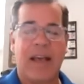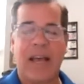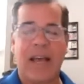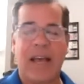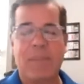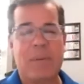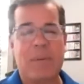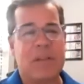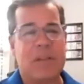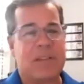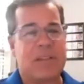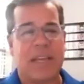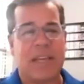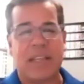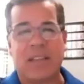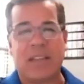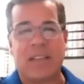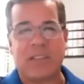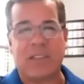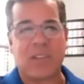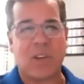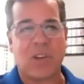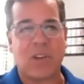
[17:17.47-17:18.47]
I'm going to
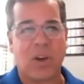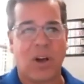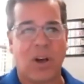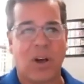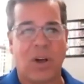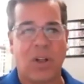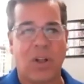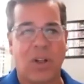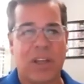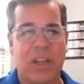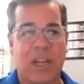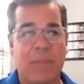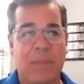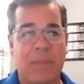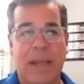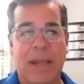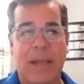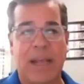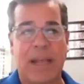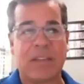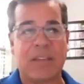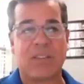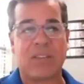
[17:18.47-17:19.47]
take this call and I'm
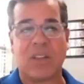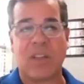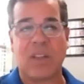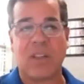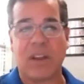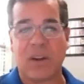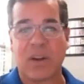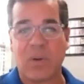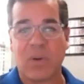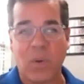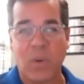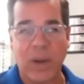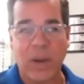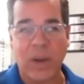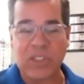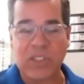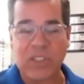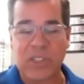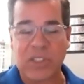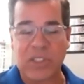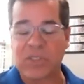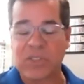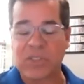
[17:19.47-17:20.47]
going to ask a lot of
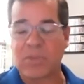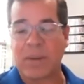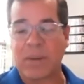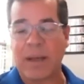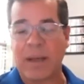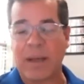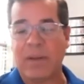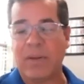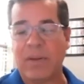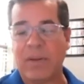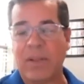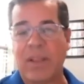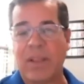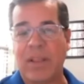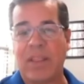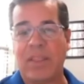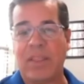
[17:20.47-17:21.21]
questions about